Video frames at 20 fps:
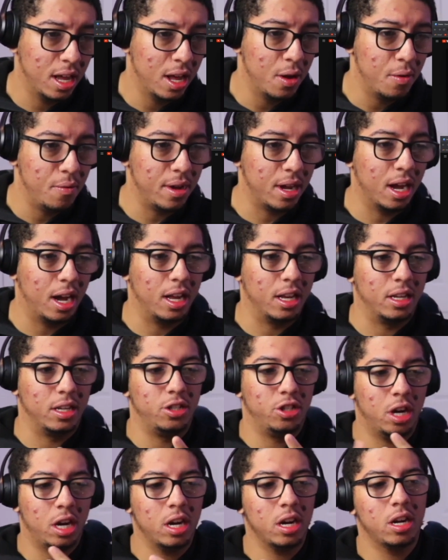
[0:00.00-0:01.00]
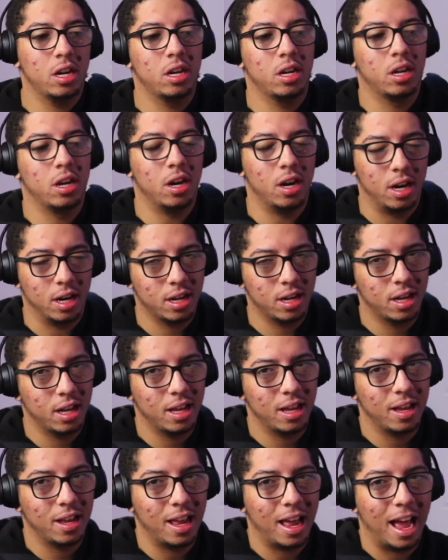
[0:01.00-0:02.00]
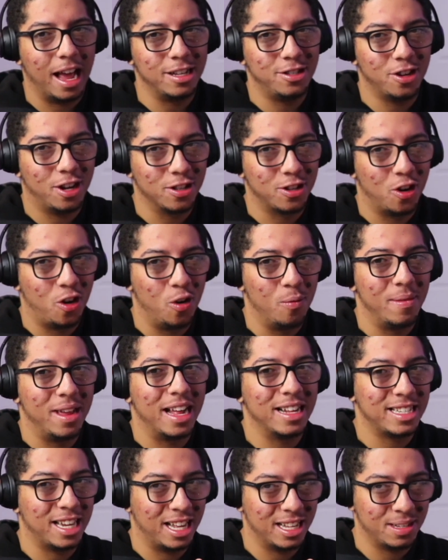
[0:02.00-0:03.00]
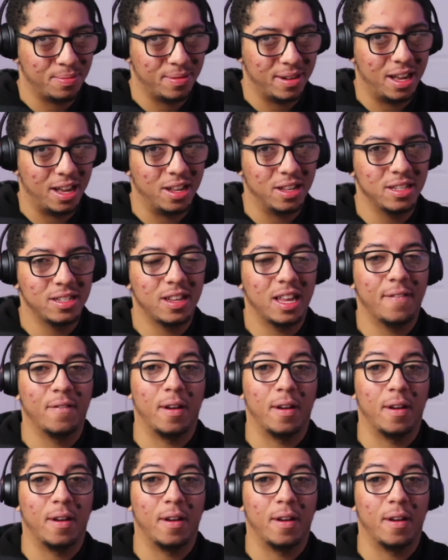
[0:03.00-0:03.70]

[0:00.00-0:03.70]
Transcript: We got Jung Kook, as y'all told me, that's how it's pronounced.